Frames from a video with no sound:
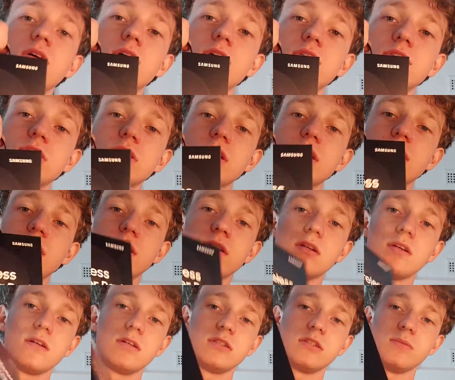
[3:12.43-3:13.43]
Check it out.
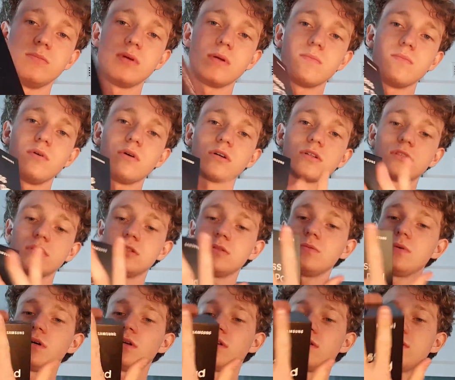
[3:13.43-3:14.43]
It's a big box. It's
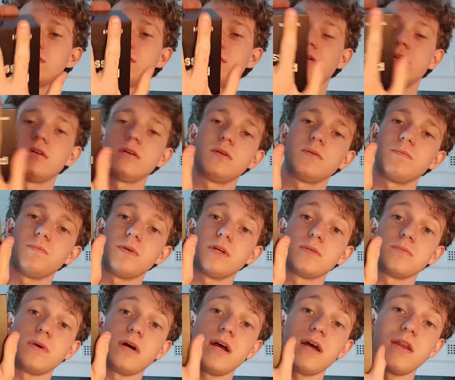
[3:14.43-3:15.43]
about as big as
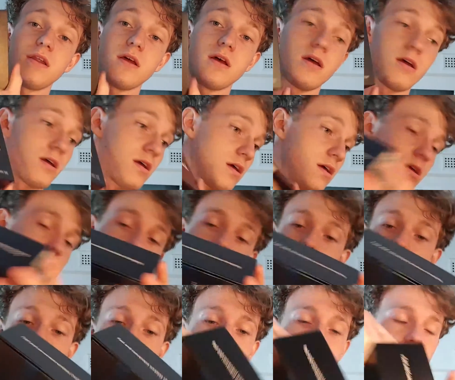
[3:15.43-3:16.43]
my hand.
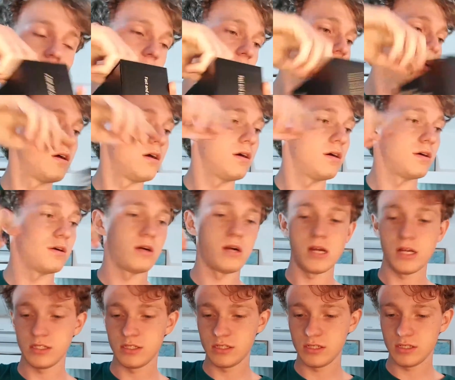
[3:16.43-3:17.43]

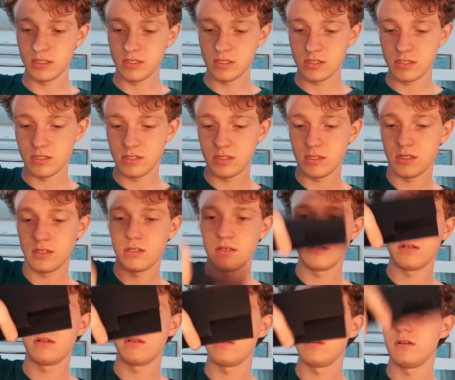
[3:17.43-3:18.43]
Alright.
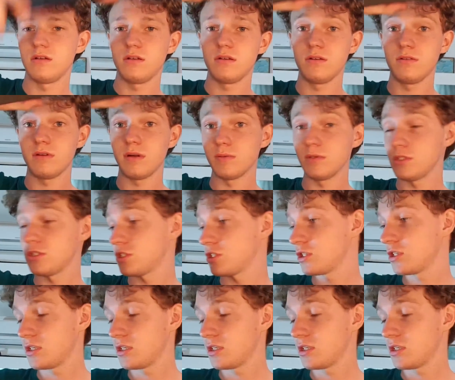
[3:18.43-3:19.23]
Rubbish.